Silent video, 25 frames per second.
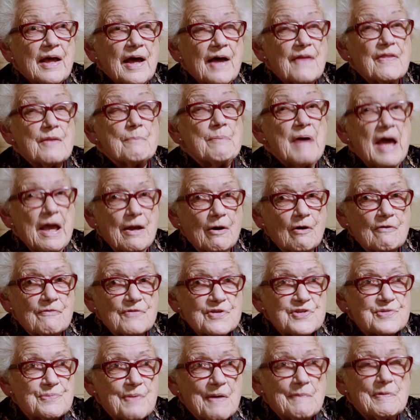and the pay
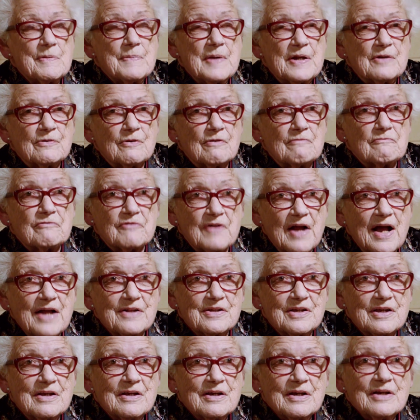office where we went on
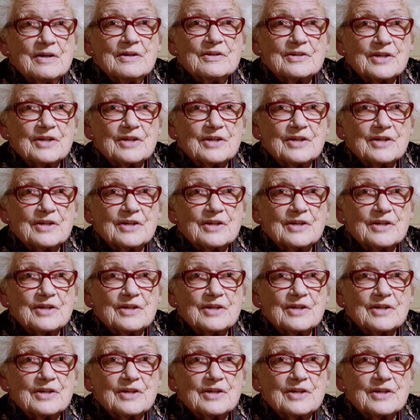Friday